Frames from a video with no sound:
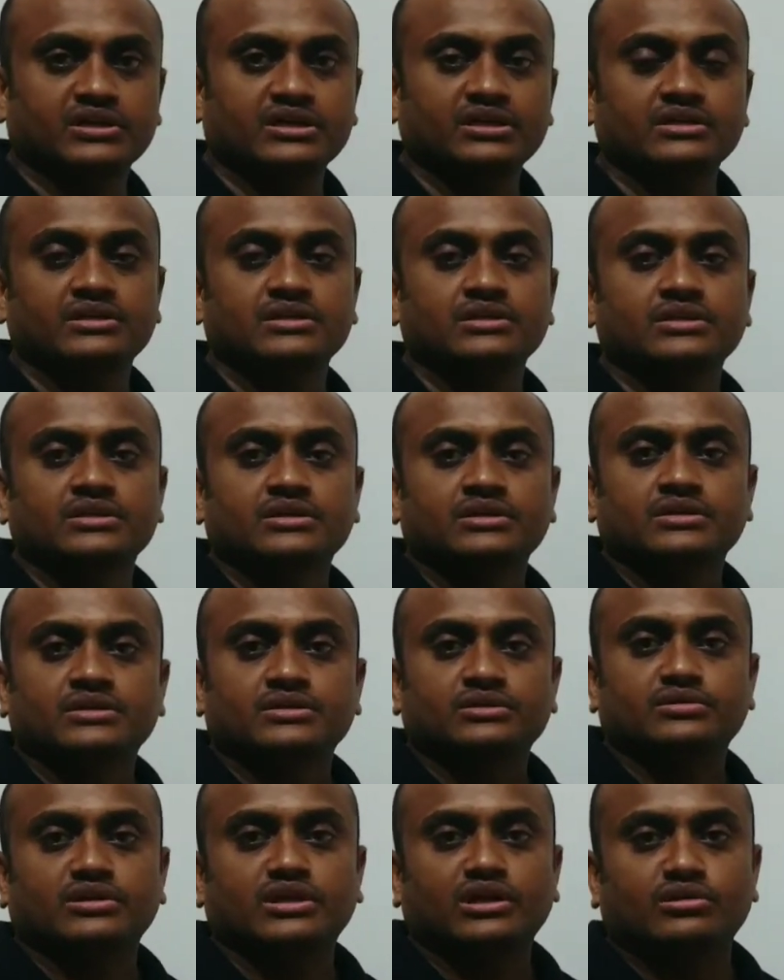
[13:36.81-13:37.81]
Okay.
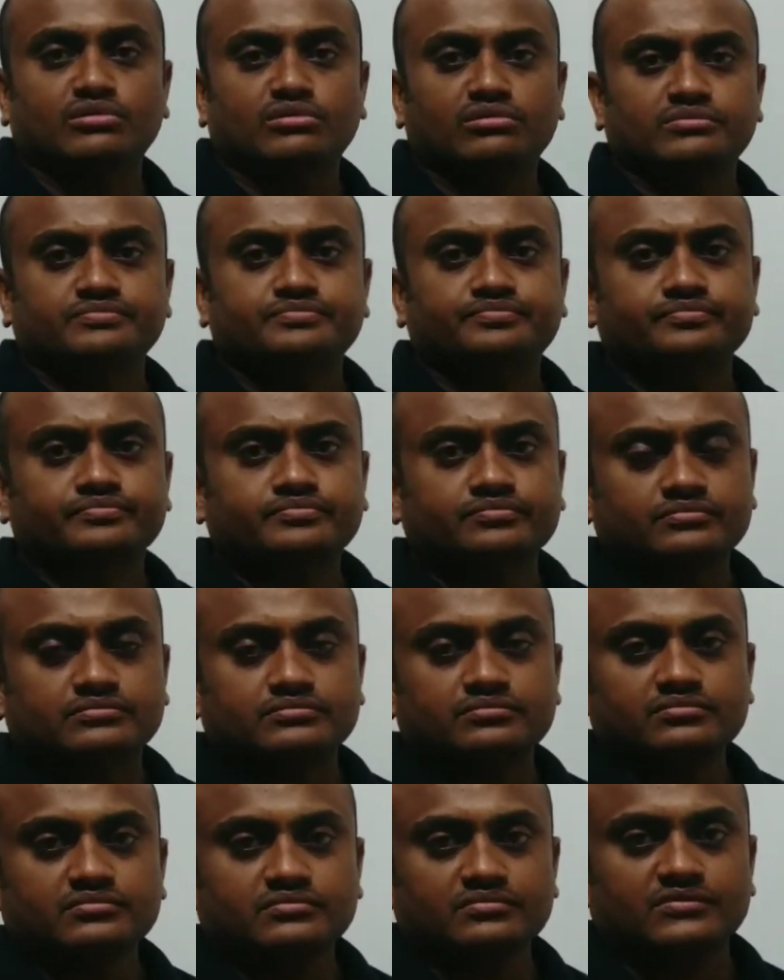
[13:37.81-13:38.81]
So now
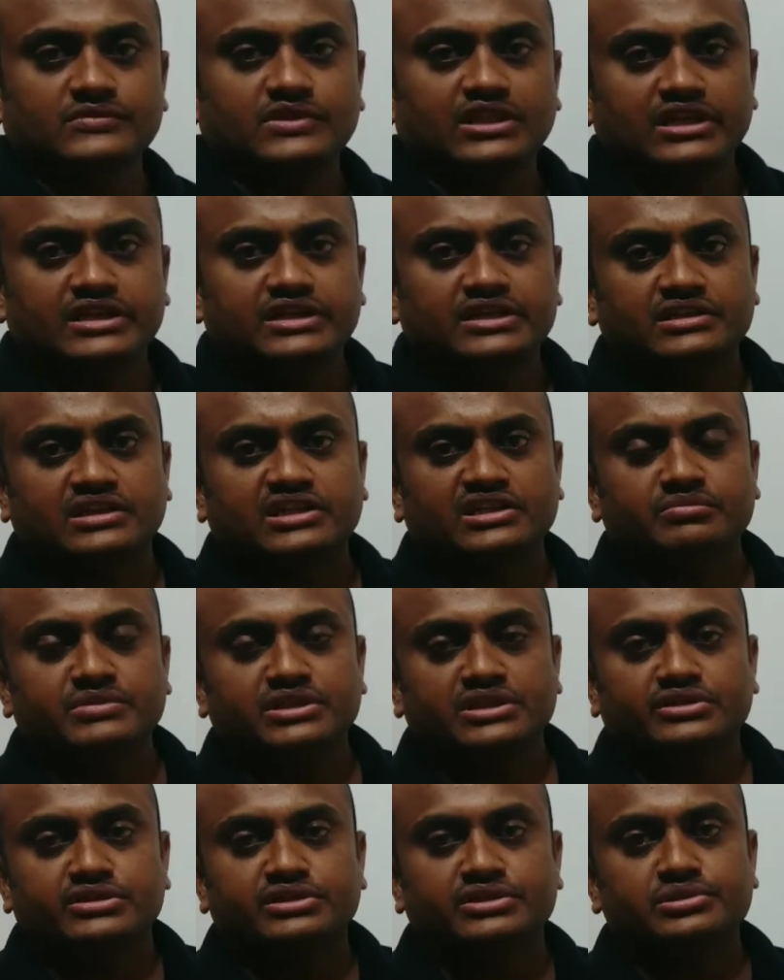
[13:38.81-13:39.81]
let
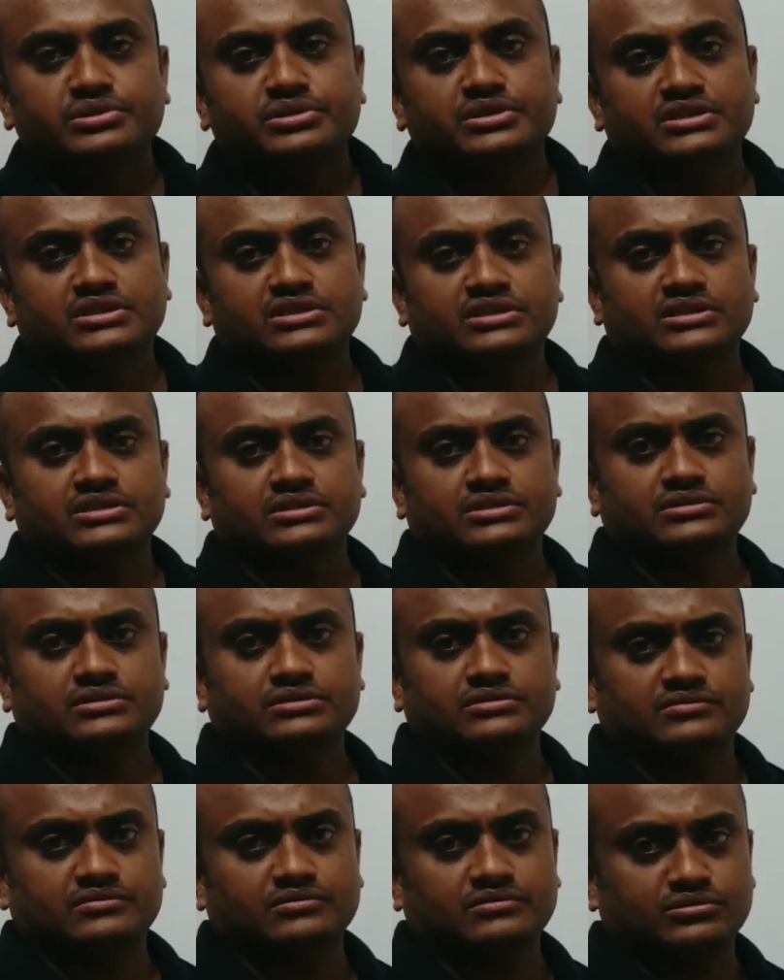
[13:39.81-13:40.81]
me introduce
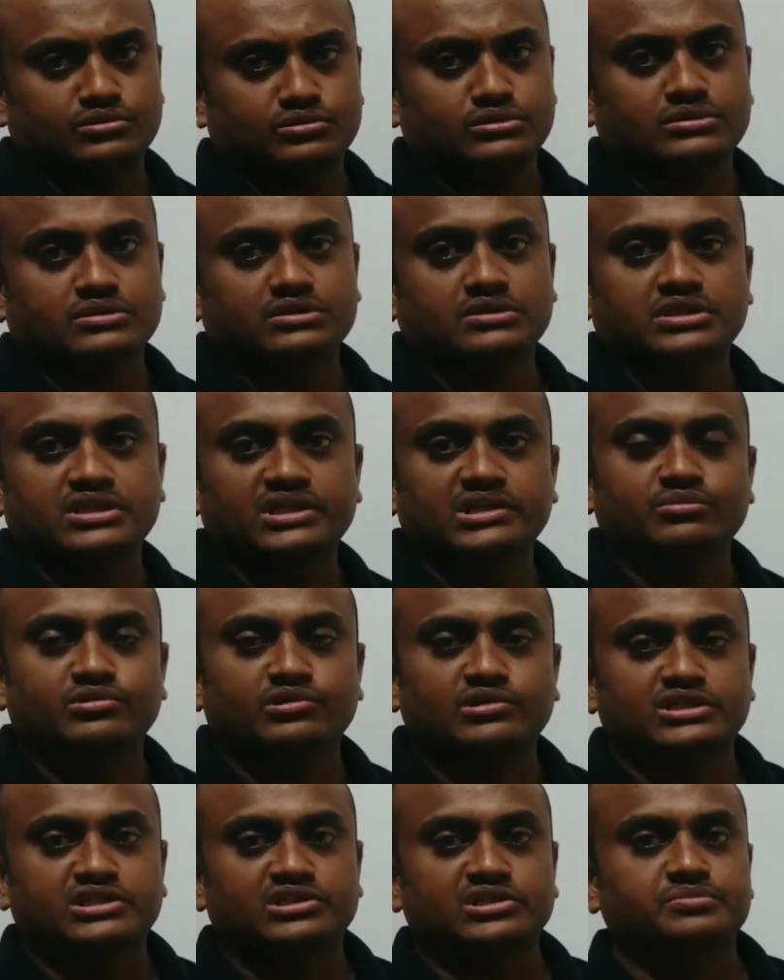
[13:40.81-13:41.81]

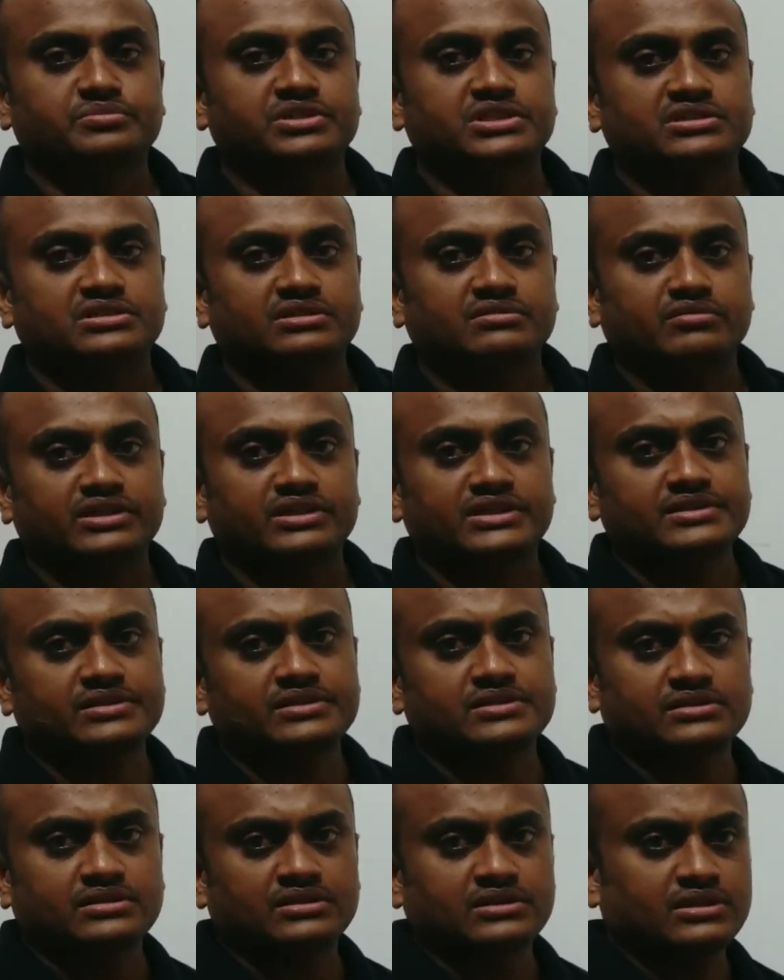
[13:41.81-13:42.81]
3 more terms here. One
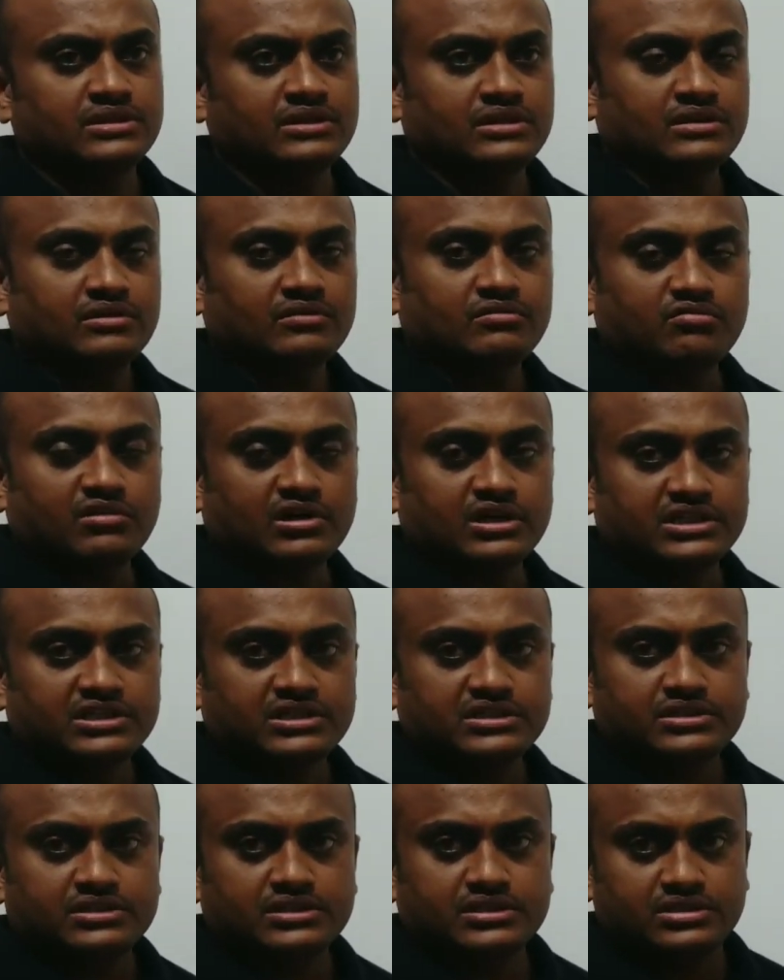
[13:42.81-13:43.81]
is
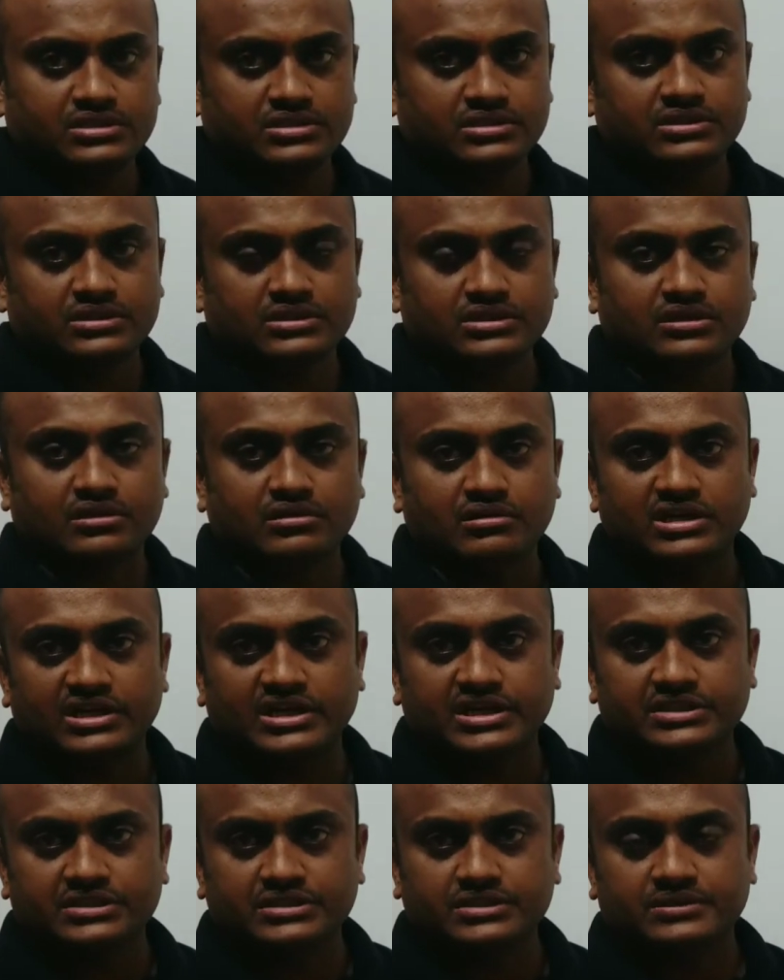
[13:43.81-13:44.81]
what is
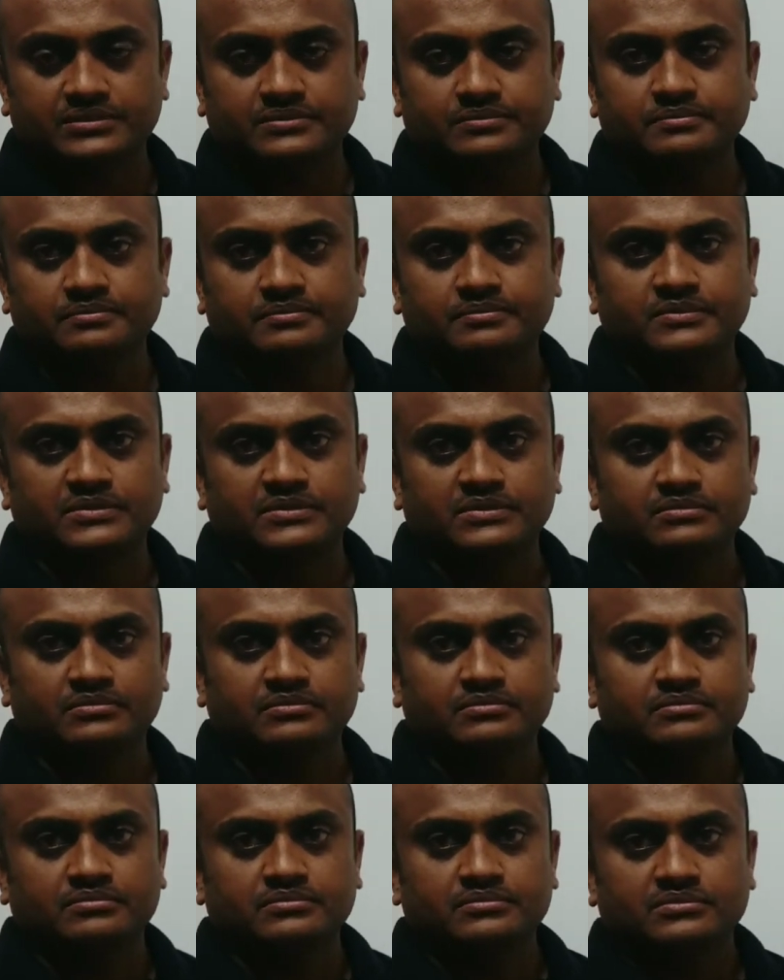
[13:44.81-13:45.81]
called as
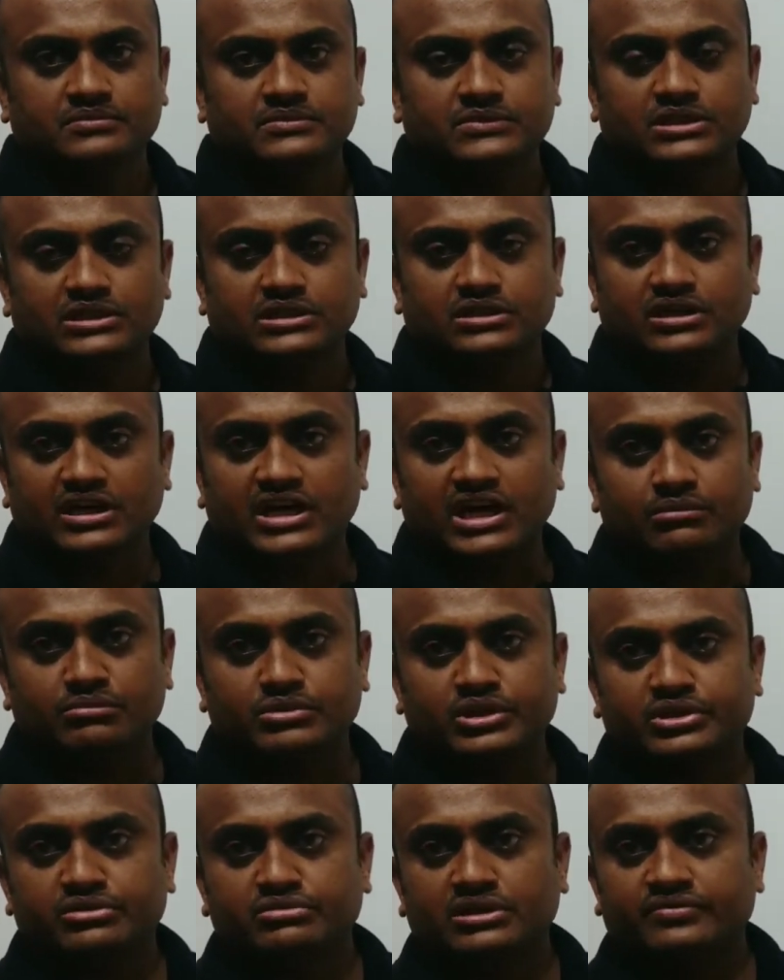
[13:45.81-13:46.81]

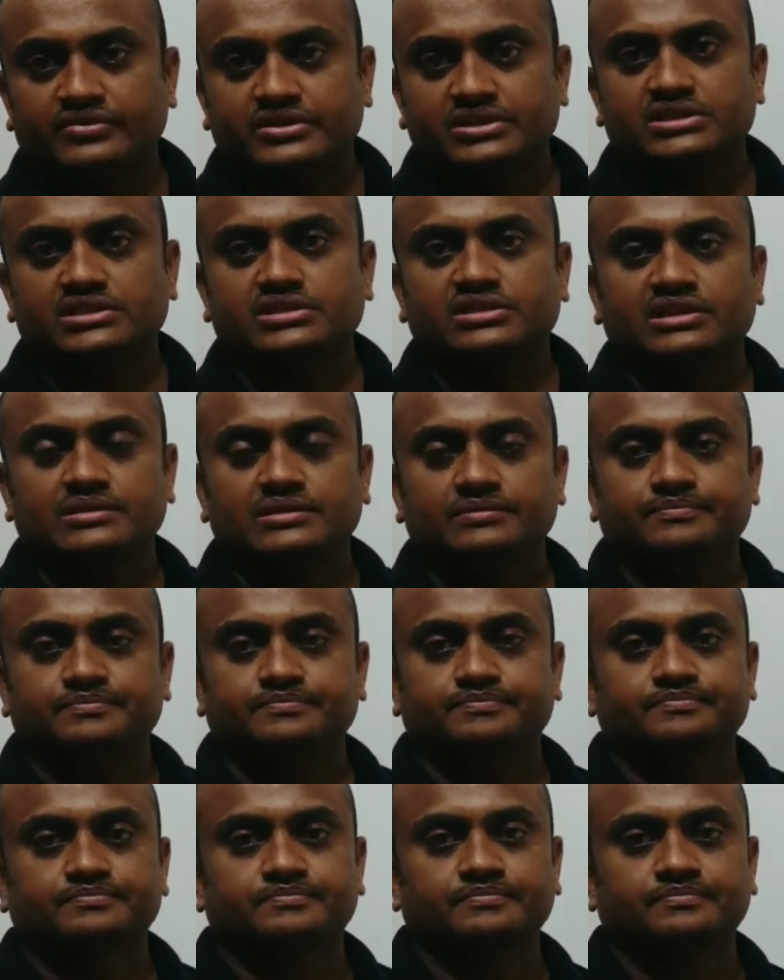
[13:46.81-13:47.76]
amplitude of a signal,